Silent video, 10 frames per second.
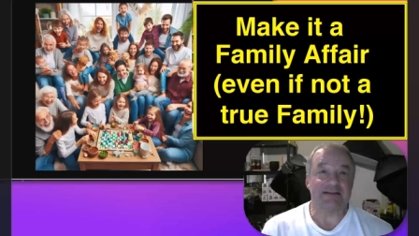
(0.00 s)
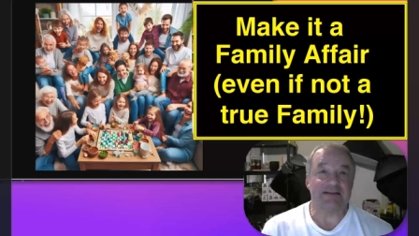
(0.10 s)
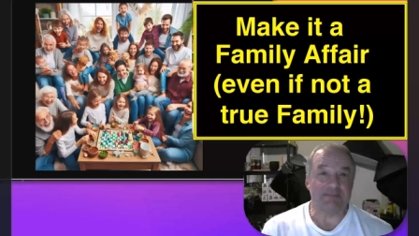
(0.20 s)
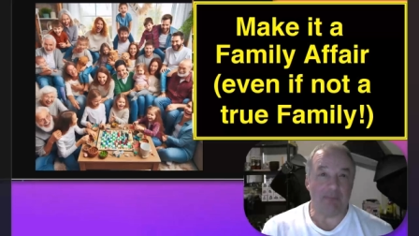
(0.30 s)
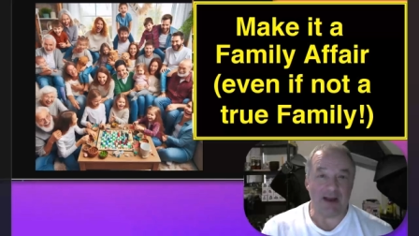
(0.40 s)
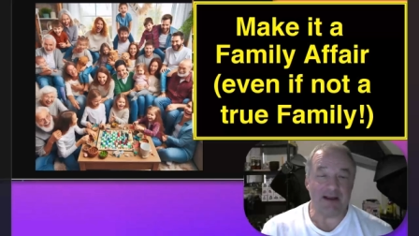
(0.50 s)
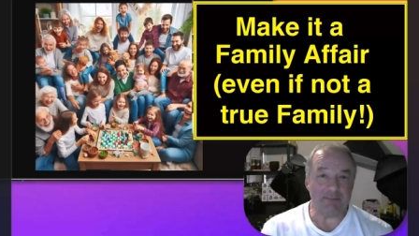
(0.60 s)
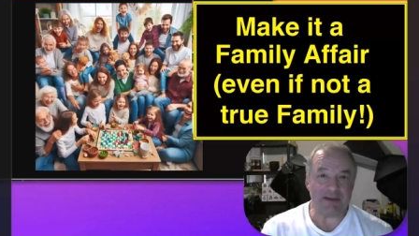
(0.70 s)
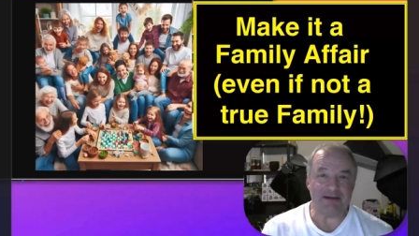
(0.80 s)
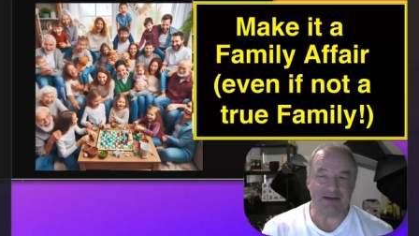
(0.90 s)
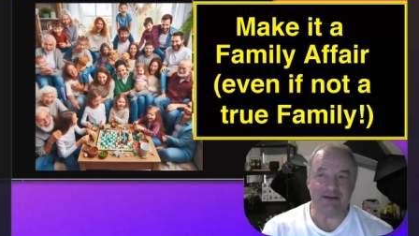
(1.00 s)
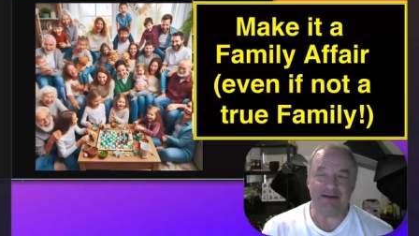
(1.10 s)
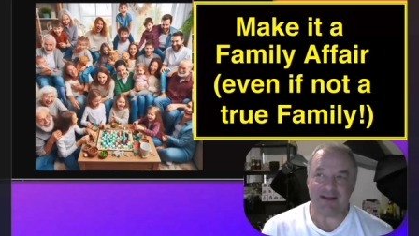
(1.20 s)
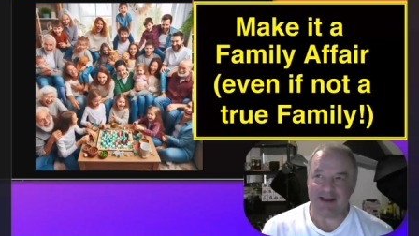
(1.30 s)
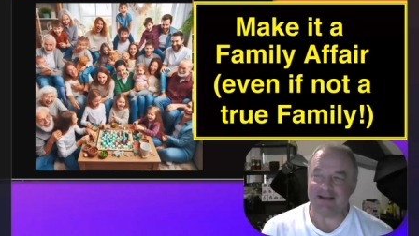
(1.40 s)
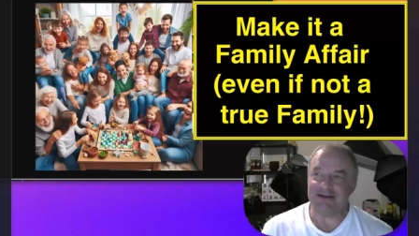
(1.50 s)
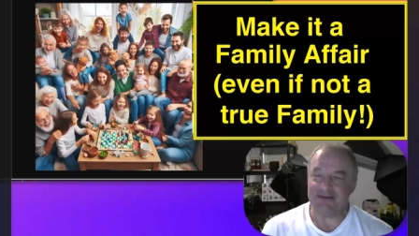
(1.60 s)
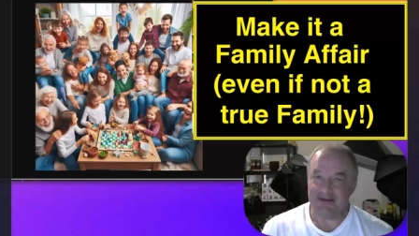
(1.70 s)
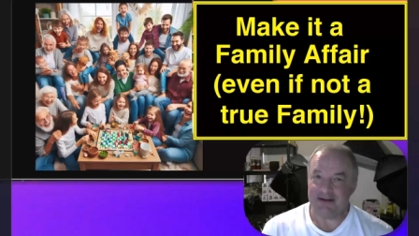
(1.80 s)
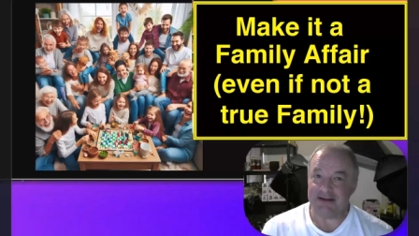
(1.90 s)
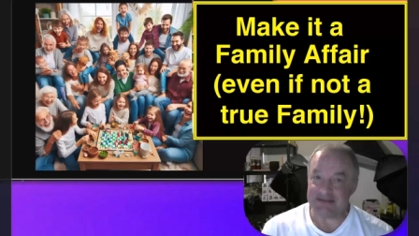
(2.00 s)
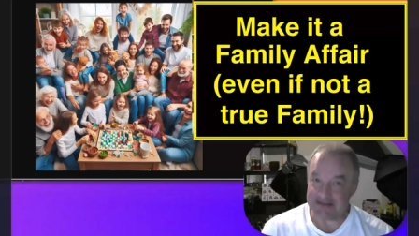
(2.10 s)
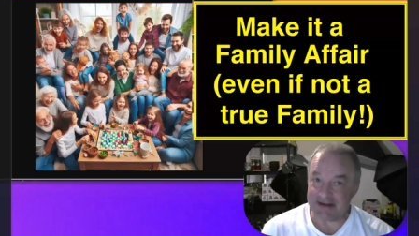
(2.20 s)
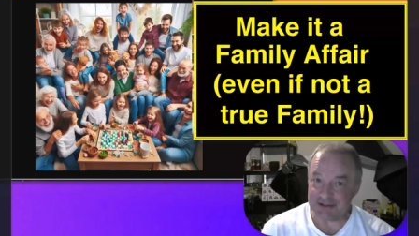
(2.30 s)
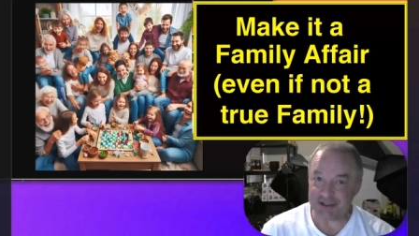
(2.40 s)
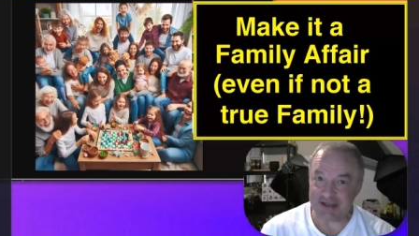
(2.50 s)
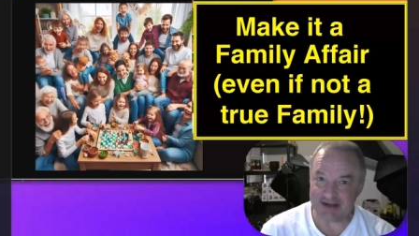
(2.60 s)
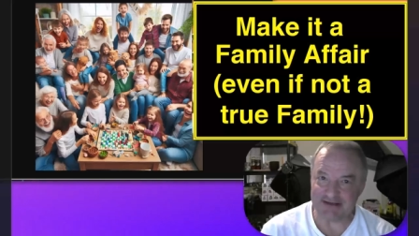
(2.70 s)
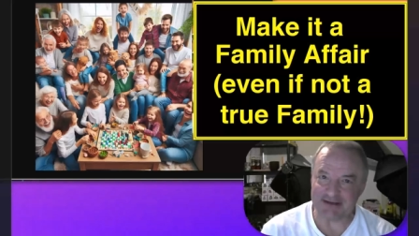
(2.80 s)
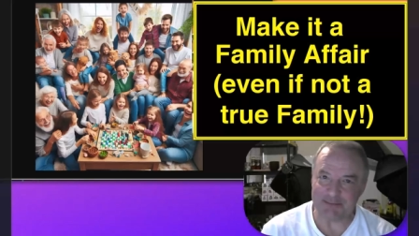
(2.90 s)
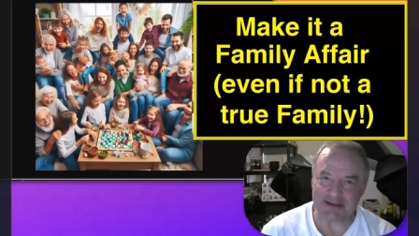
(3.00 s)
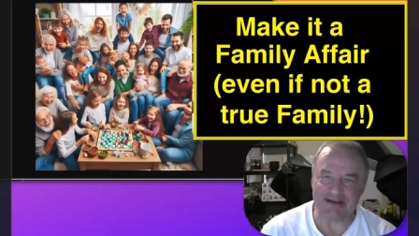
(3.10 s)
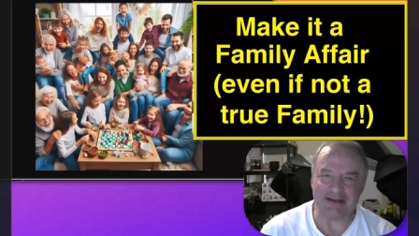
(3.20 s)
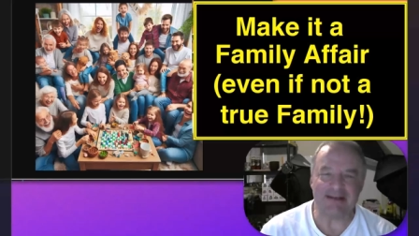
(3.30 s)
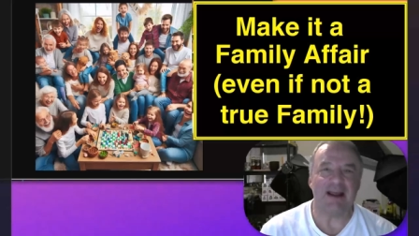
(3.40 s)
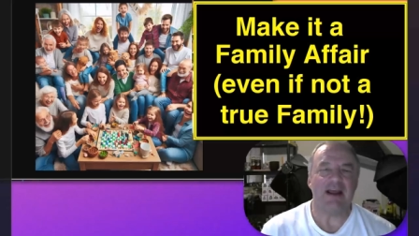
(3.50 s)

It's my opinion, and it's an educated opinion,